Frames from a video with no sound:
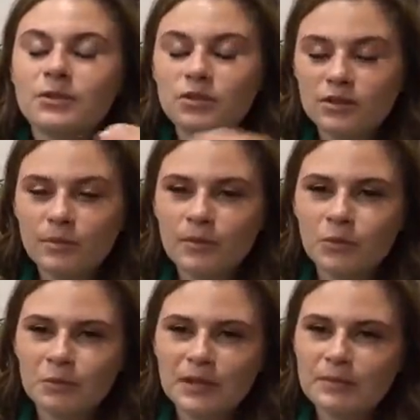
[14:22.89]
to the
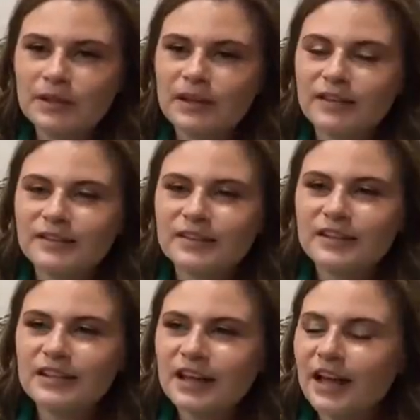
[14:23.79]
bumblebee because
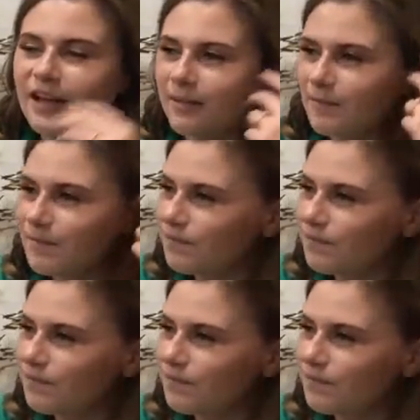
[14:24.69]
um,